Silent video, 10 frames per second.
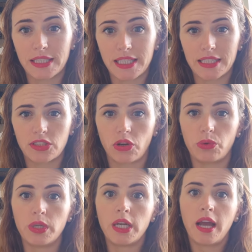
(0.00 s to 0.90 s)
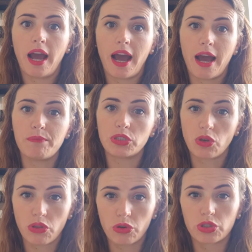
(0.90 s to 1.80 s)
CEDESCO.
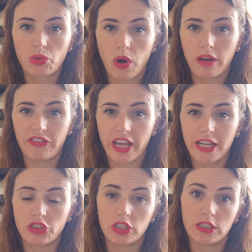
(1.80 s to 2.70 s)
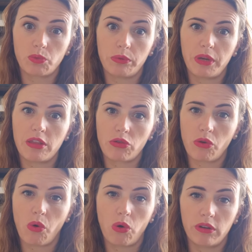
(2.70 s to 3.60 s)
So those qualifications will be
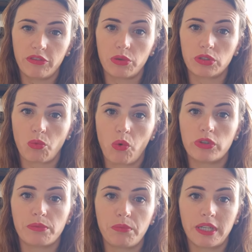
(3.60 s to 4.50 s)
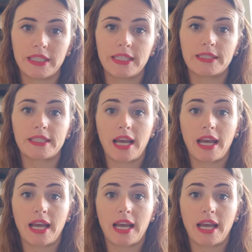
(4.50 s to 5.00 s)
through all of those awarding bodies